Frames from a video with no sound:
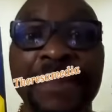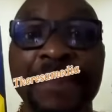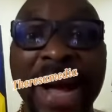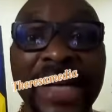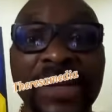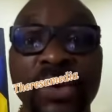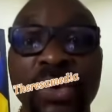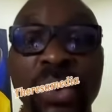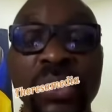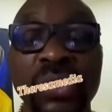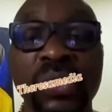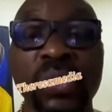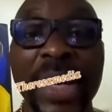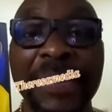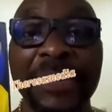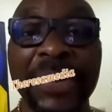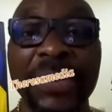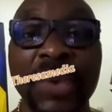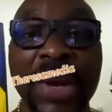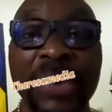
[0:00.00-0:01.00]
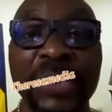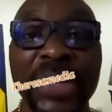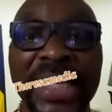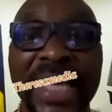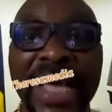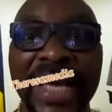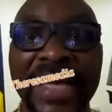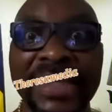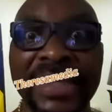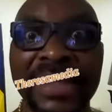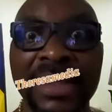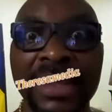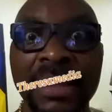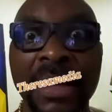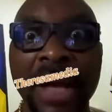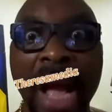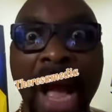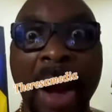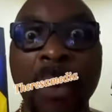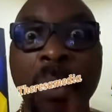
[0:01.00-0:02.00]
bad roads where we get.
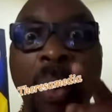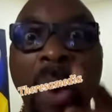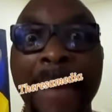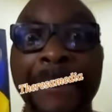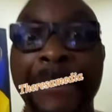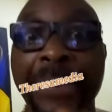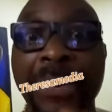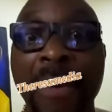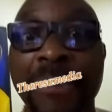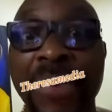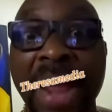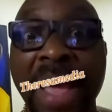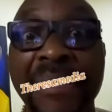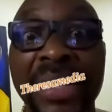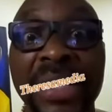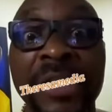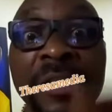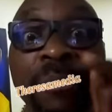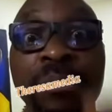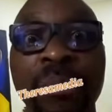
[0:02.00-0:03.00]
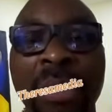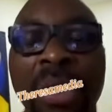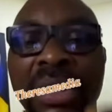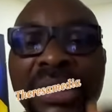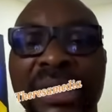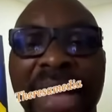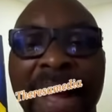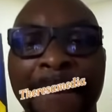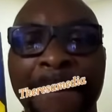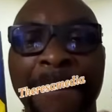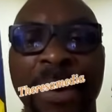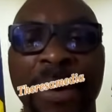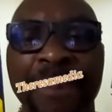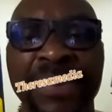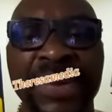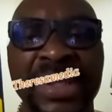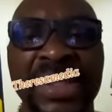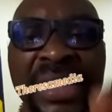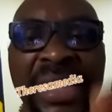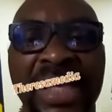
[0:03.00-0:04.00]
Our problem is more than
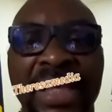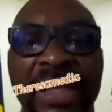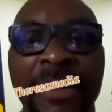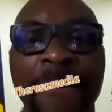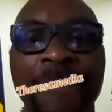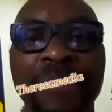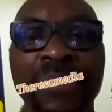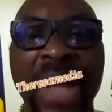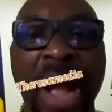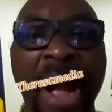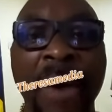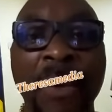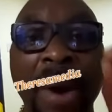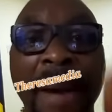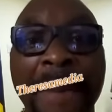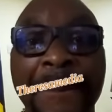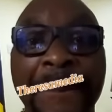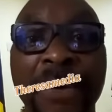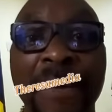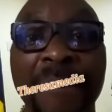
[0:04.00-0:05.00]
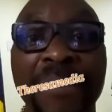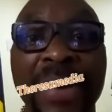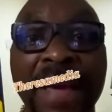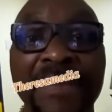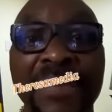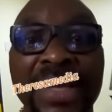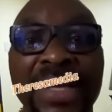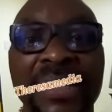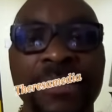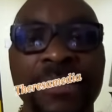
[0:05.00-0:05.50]
Bobrisky. Our problem is